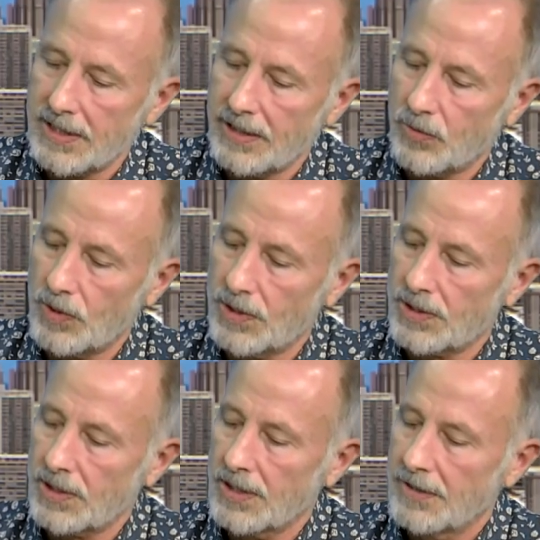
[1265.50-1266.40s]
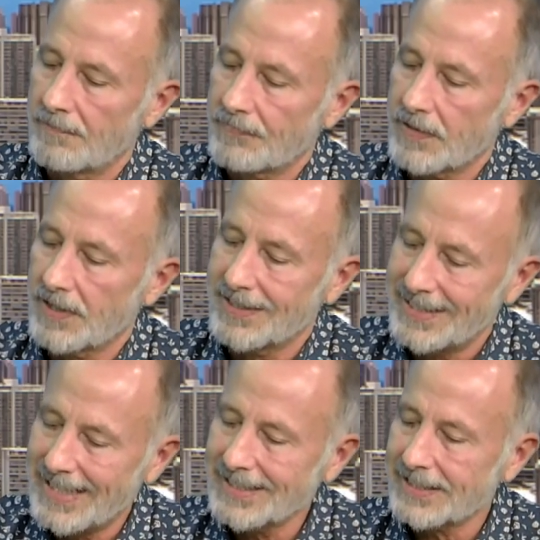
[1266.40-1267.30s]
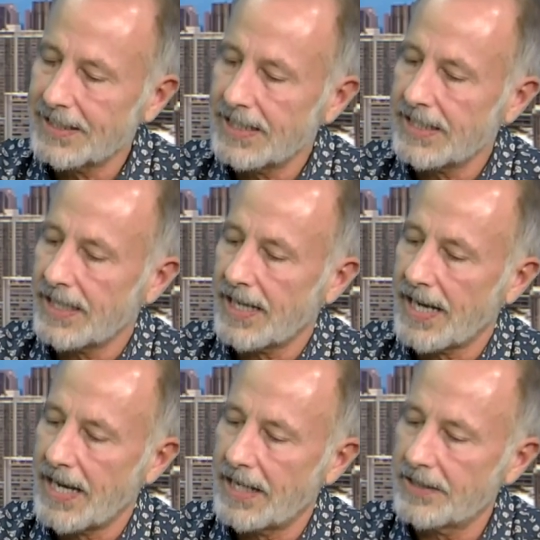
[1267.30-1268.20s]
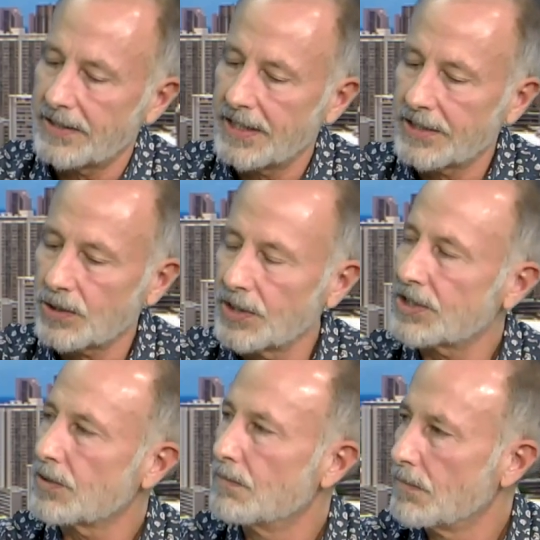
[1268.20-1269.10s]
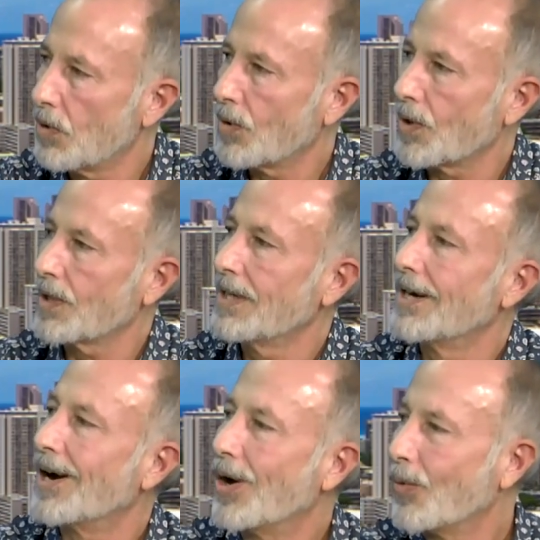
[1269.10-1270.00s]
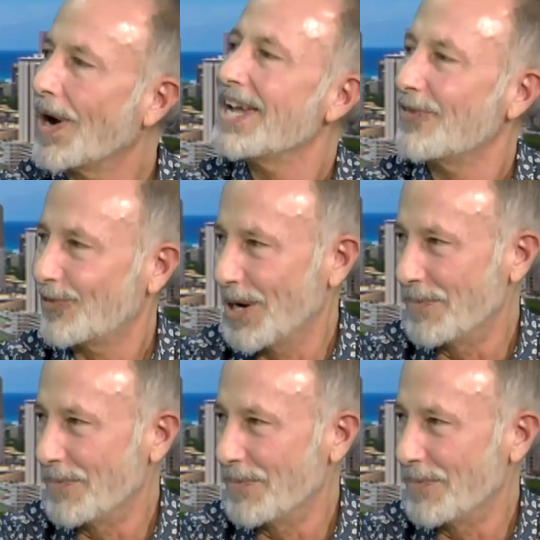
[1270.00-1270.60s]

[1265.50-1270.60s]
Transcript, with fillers: it was the density had increased more away from